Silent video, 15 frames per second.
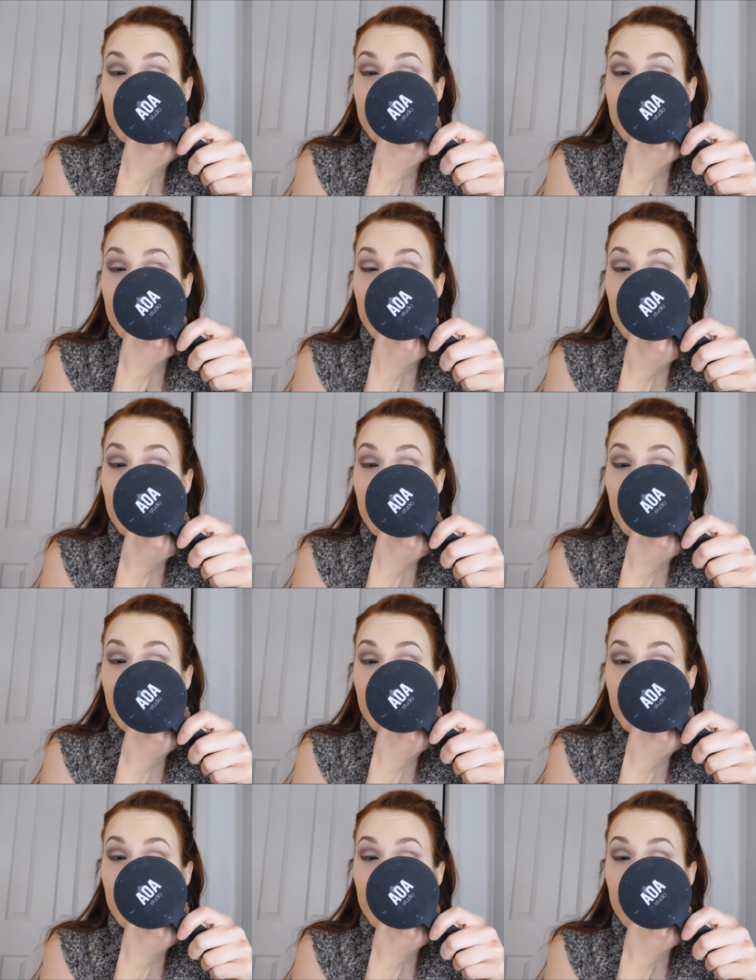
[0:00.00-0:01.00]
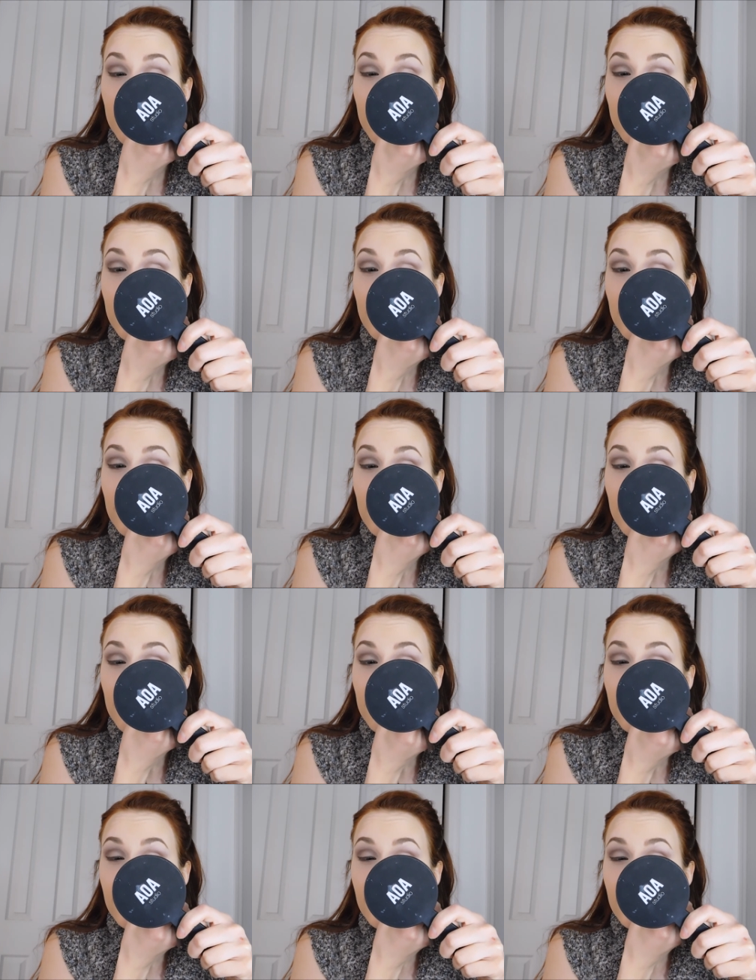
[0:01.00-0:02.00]
at the time,
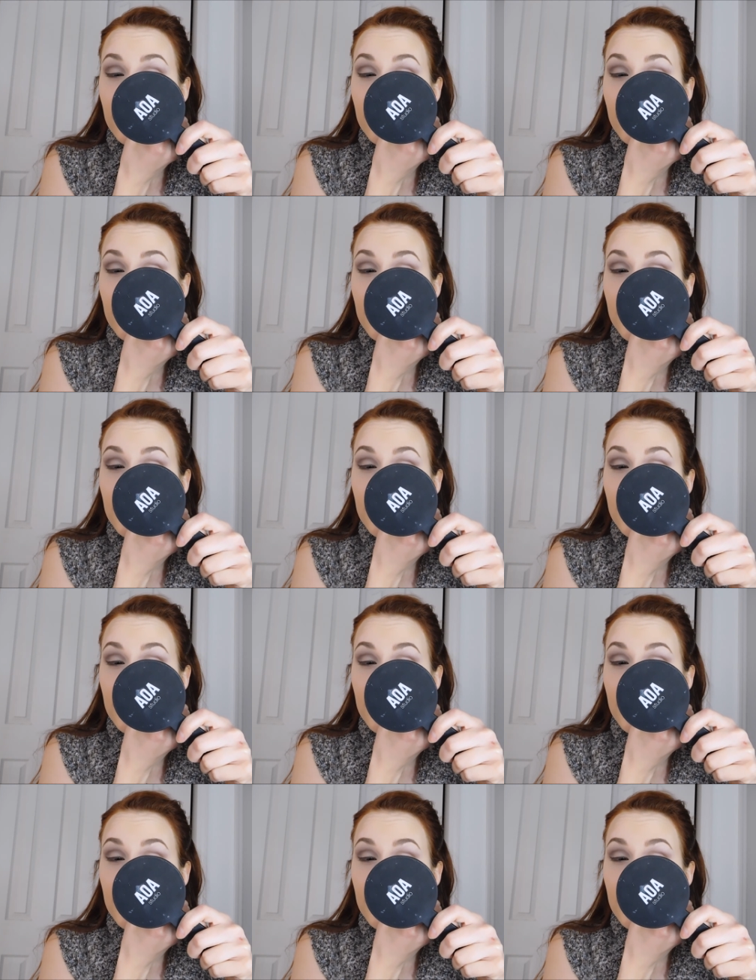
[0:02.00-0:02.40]
so